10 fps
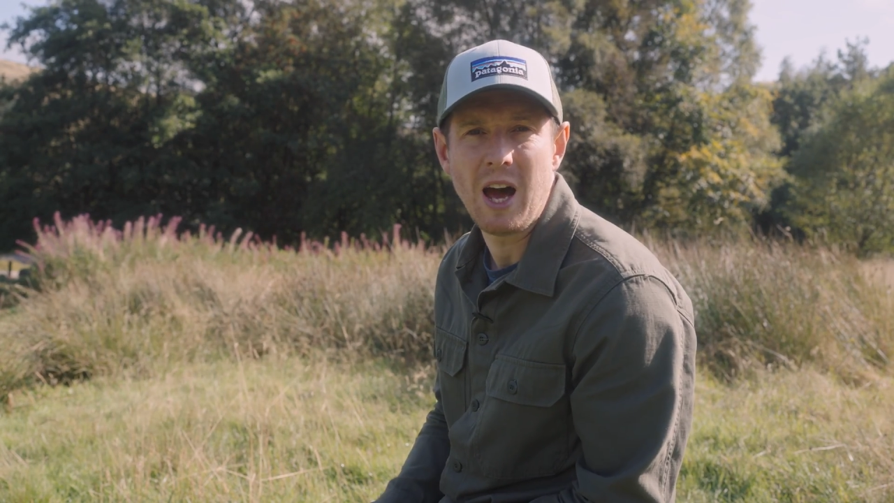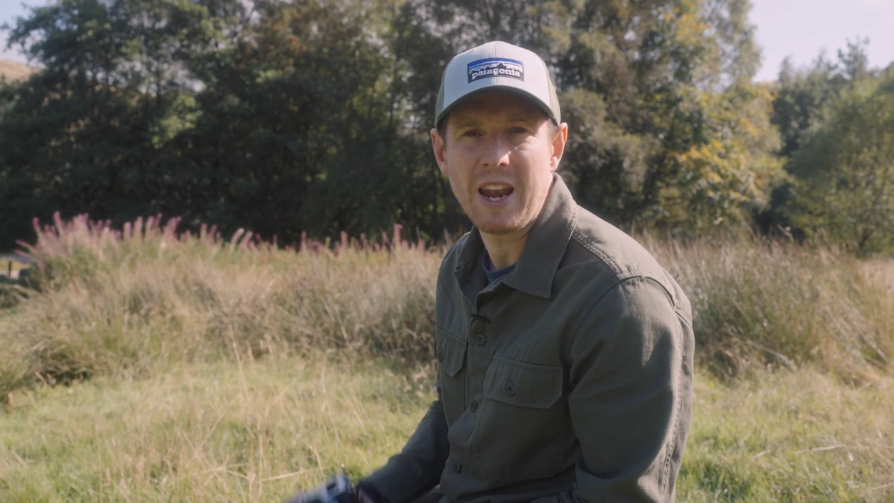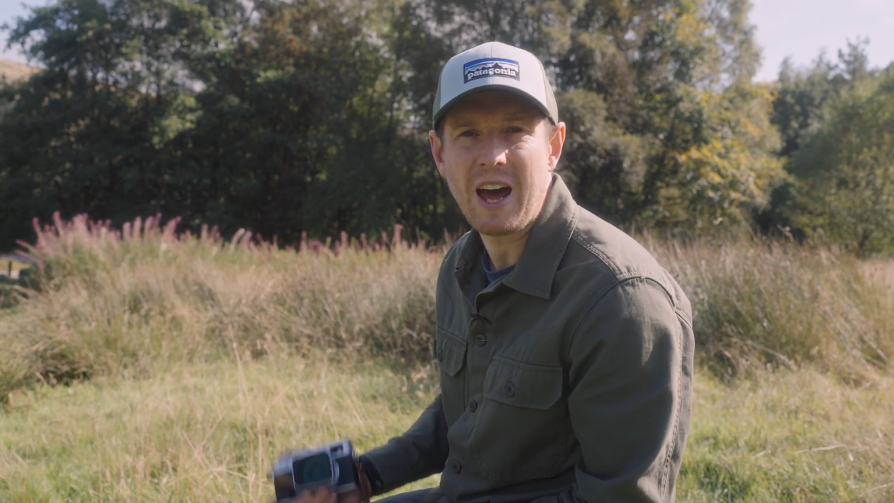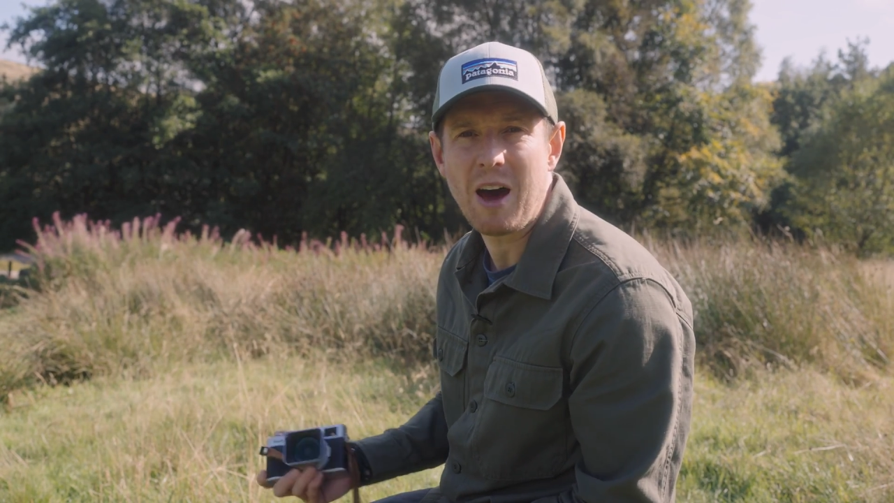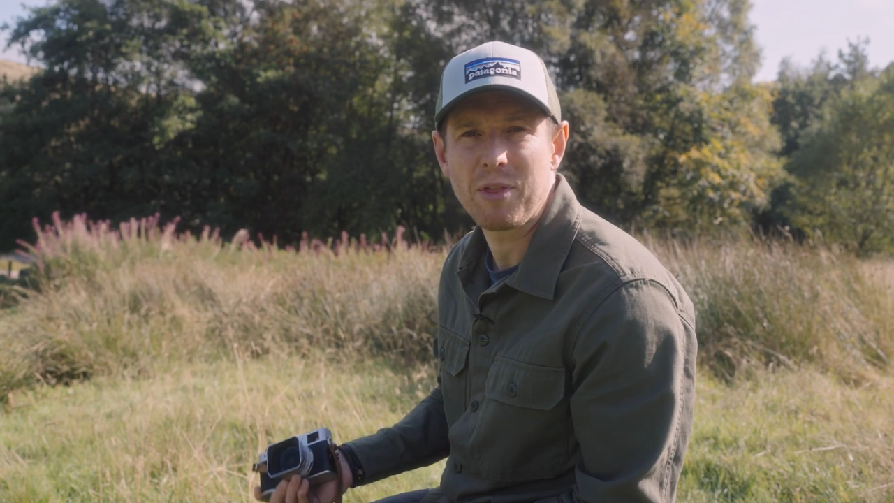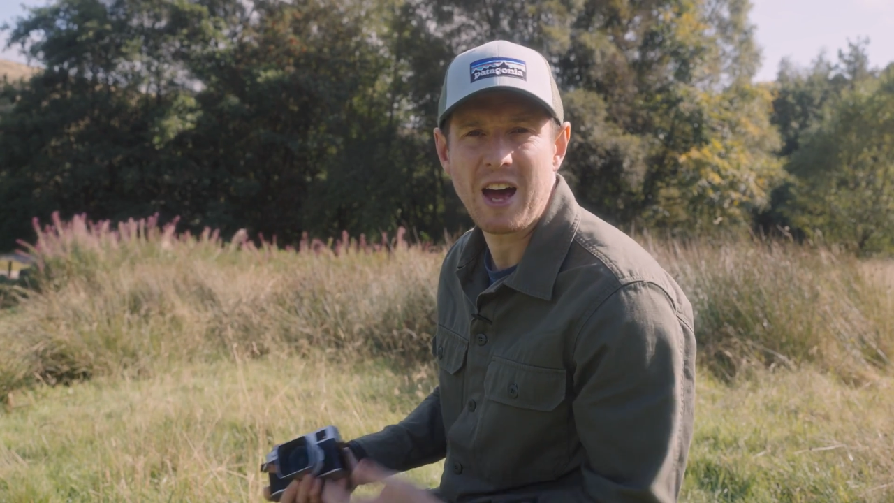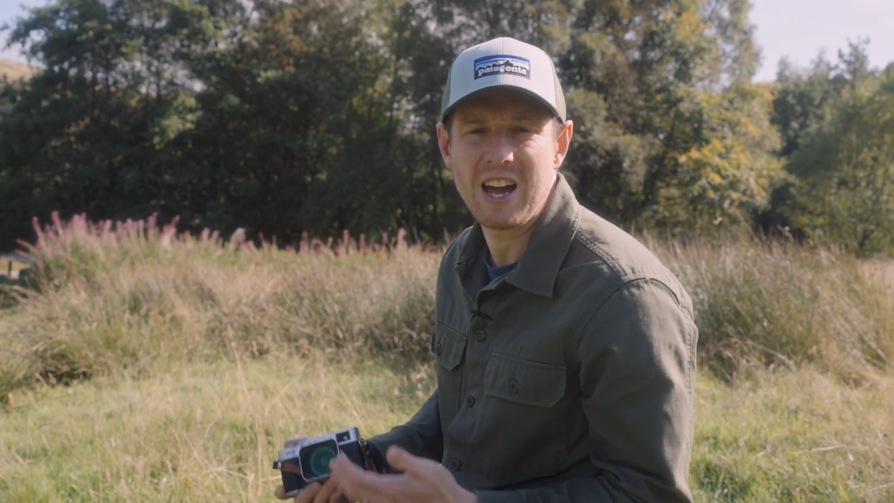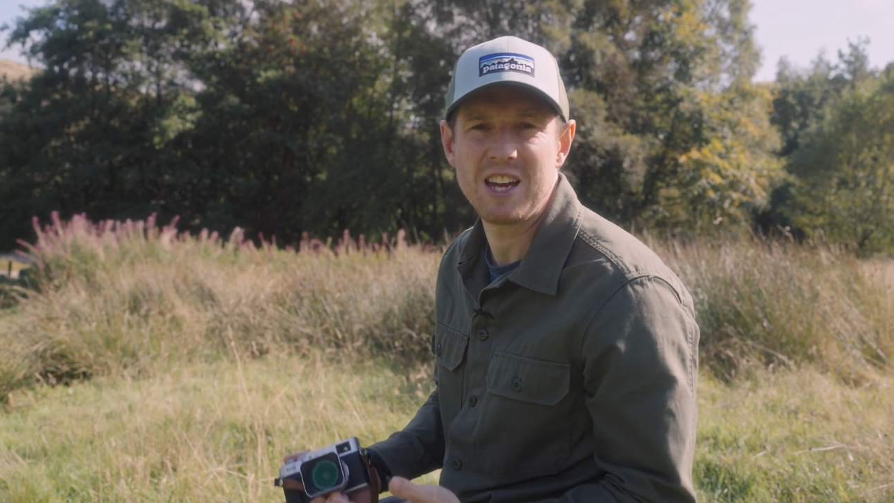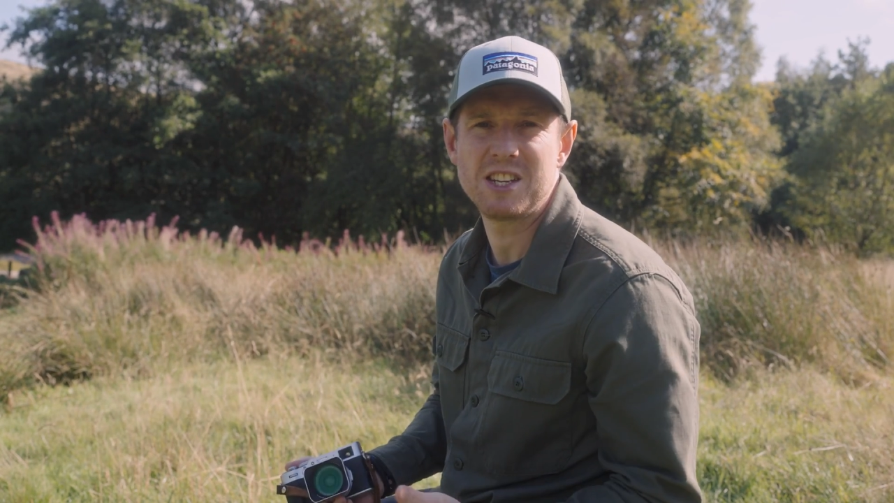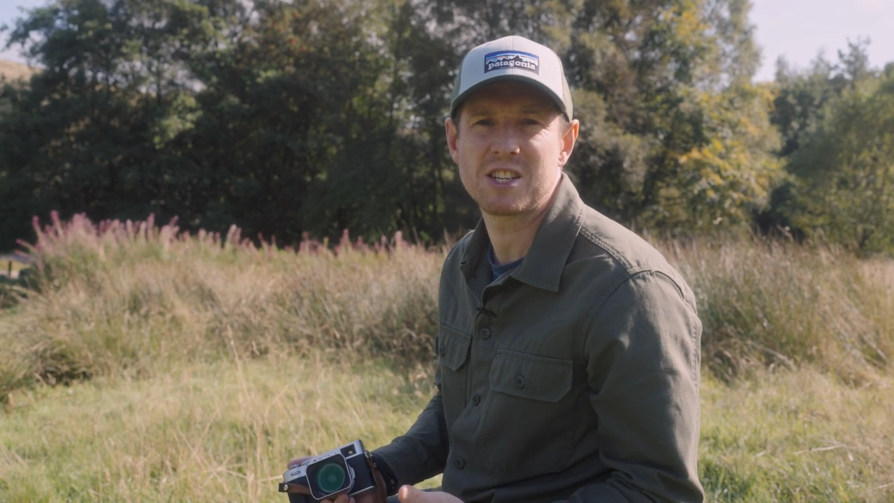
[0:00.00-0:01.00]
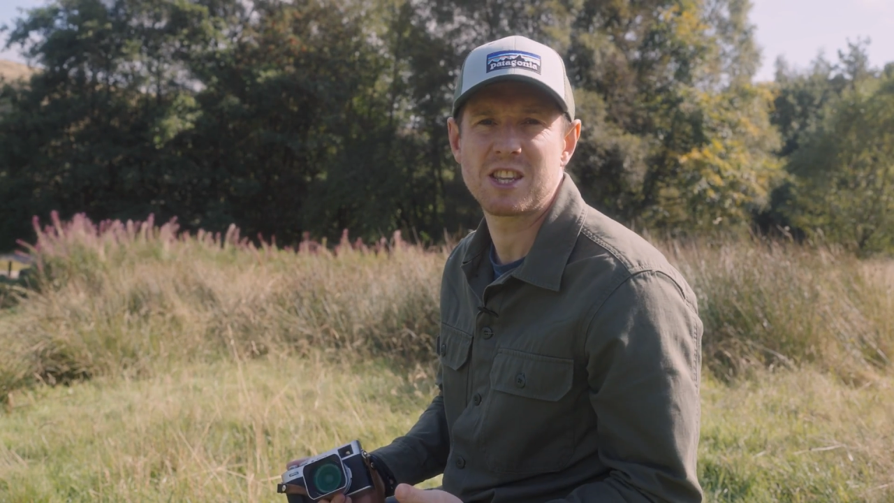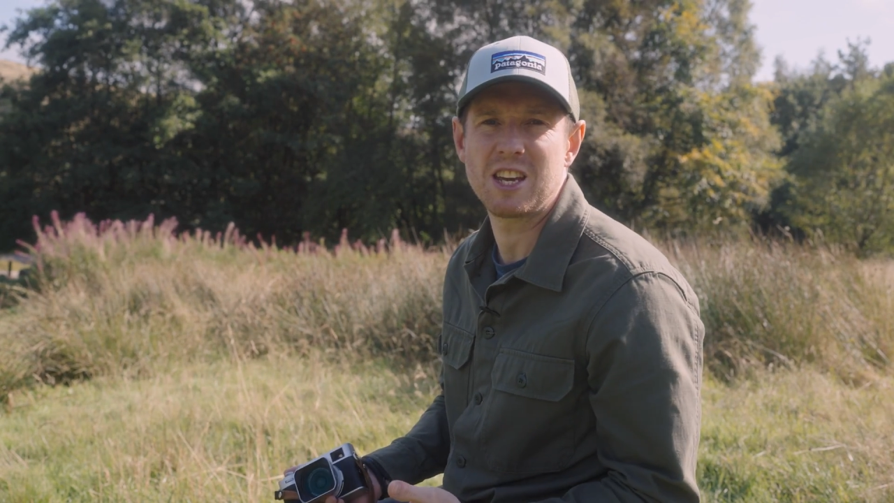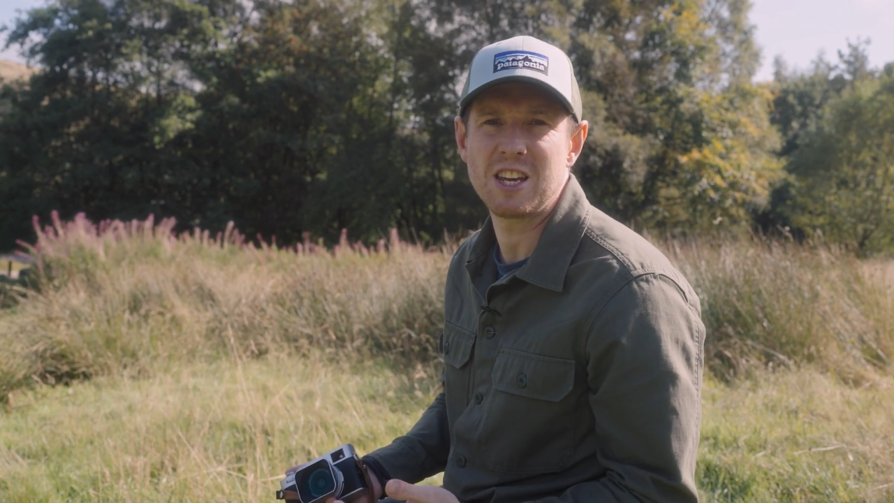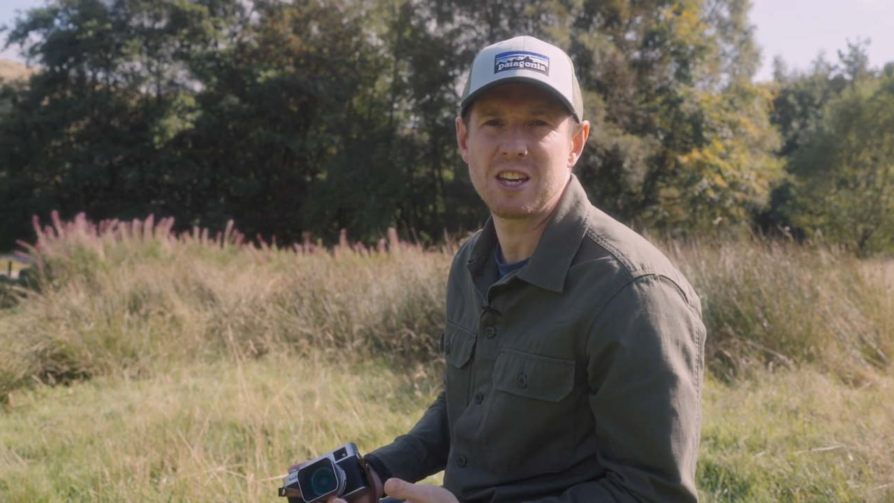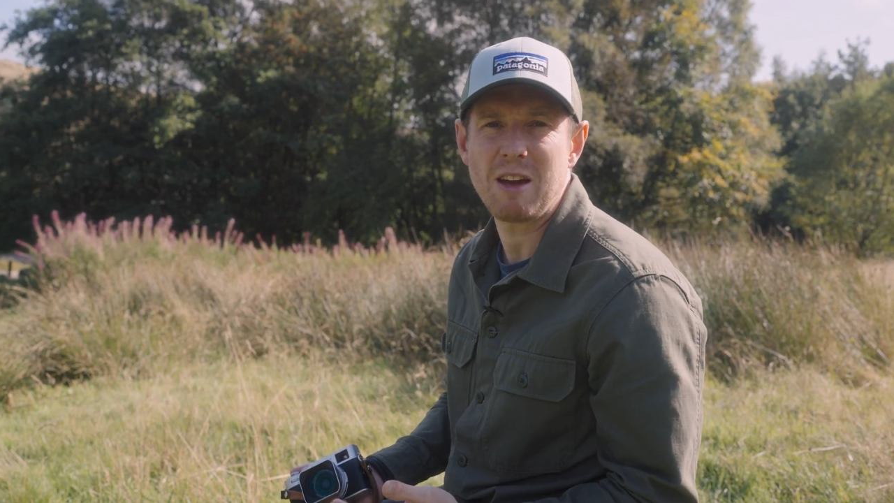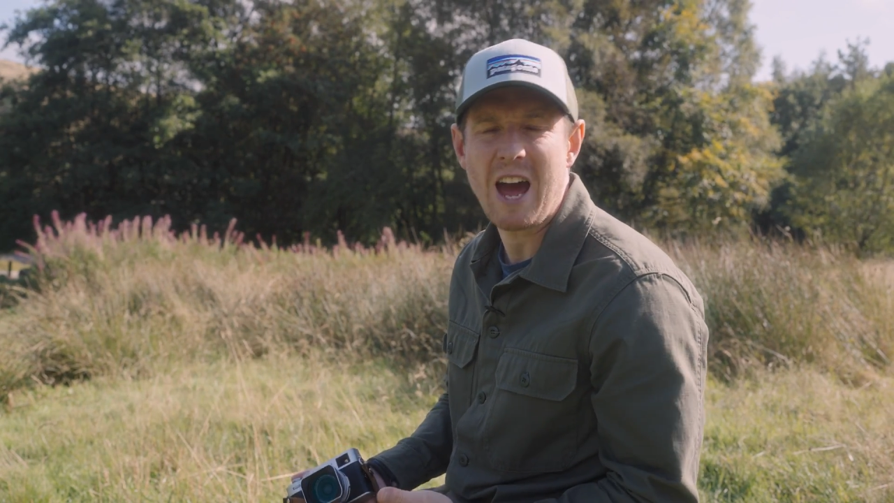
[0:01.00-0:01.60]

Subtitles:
and how that is the